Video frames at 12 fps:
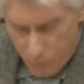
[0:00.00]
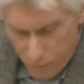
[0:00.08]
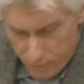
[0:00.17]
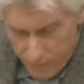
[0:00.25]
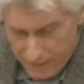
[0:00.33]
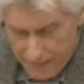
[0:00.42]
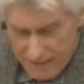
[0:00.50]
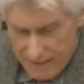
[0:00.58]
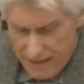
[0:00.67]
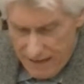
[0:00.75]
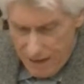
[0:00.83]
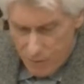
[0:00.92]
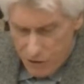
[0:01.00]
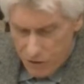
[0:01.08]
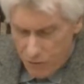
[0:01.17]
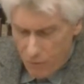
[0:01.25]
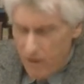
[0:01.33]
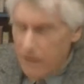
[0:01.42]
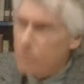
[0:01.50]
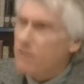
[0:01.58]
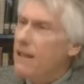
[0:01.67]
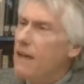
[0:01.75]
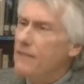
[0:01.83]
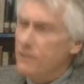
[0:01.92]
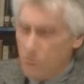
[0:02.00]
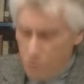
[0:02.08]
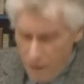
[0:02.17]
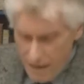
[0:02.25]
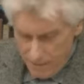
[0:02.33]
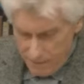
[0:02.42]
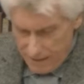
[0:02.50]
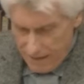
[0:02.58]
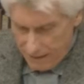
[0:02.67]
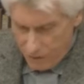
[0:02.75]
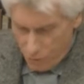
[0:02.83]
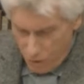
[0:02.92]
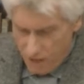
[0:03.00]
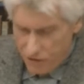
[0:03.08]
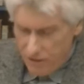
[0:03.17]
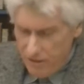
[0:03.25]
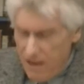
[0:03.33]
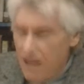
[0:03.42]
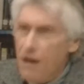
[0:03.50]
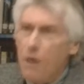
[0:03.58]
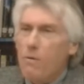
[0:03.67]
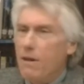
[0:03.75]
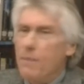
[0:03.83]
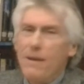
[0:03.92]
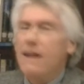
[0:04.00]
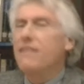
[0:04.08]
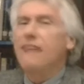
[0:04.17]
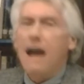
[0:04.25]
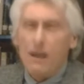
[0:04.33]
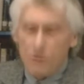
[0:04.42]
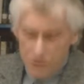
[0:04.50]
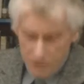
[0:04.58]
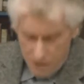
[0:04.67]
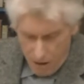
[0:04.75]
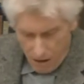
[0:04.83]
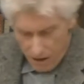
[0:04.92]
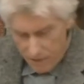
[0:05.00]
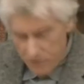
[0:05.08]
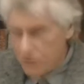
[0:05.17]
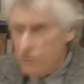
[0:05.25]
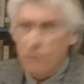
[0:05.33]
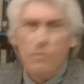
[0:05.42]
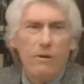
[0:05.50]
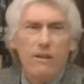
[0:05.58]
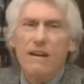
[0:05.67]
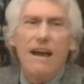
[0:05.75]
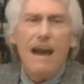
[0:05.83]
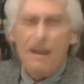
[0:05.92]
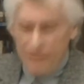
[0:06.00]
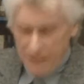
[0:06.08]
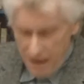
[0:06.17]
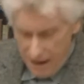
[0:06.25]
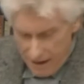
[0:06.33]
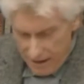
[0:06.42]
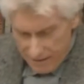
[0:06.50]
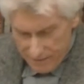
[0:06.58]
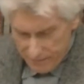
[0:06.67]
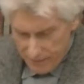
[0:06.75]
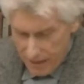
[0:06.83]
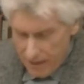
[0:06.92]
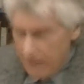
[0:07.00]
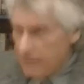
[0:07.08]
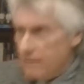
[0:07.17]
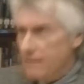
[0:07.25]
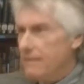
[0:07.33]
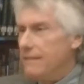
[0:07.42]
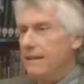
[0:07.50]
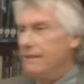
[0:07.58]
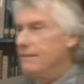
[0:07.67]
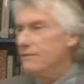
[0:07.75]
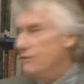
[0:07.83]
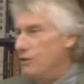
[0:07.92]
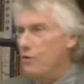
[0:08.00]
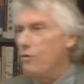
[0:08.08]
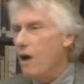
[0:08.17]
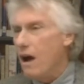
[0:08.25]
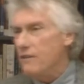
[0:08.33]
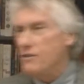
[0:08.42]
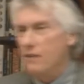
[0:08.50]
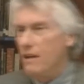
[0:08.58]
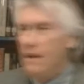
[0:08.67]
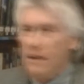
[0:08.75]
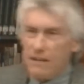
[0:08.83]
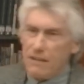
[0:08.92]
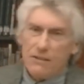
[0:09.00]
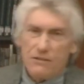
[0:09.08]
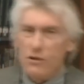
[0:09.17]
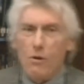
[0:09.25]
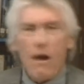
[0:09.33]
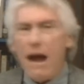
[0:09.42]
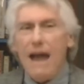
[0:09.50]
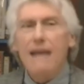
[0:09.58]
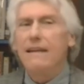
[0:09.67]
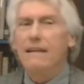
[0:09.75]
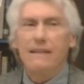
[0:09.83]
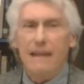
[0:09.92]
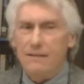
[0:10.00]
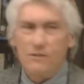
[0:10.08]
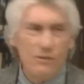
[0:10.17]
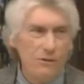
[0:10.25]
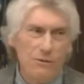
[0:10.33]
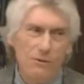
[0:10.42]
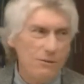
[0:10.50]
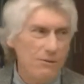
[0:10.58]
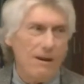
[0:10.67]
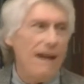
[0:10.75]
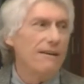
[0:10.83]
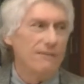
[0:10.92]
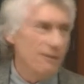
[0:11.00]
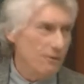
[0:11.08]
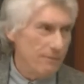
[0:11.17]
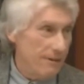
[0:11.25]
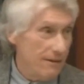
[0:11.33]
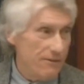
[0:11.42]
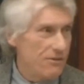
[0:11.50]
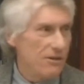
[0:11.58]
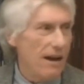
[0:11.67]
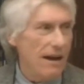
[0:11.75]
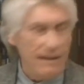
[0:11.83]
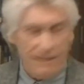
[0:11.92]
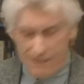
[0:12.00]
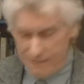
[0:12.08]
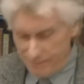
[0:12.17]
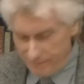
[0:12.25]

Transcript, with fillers: movement. And I was annoyed with having to wait at the crossing while about a thousand cars took more than half a day to cross so I could get to, I don't know, the other side.